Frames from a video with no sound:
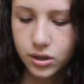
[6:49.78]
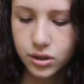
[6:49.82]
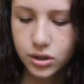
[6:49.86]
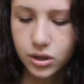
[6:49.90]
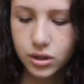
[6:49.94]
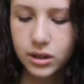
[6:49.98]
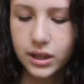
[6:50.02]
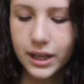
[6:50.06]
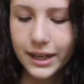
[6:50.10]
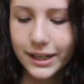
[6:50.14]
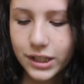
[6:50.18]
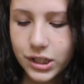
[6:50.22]

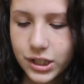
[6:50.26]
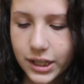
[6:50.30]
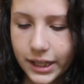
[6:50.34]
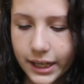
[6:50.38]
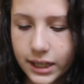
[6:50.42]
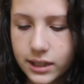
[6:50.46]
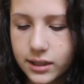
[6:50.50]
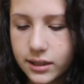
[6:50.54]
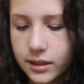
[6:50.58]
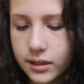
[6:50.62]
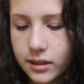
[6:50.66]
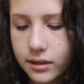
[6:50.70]
Do you like
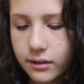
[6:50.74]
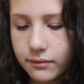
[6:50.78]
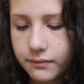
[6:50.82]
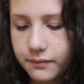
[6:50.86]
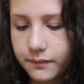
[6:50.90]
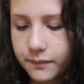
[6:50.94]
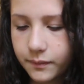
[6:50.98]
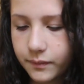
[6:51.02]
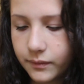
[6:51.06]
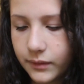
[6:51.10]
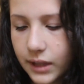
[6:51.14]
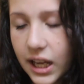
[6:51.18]
chickens?
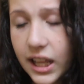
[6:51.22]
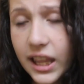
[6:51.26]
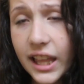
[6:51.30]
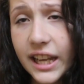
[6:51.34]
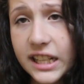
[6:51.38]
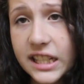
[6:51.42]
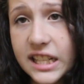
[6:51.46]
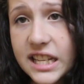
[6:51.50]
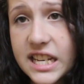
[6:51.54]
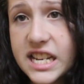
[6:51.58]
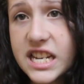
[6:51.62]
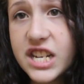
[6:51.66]
I
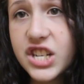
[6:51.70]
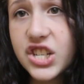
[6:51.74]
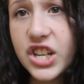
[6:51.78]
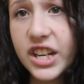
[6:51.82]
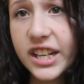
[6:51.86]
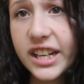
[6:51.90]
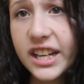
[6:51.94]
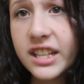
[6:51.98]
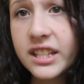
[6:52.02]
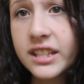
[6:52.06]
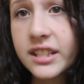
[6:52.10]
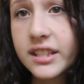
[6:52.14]
like to eat
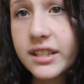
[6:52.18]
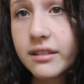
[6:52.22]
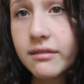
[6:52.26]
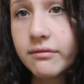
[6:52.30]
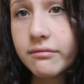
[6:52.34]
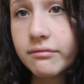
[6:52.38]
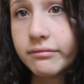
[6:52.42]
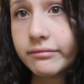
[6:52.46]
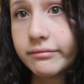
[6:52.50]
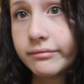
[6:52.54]
chickens.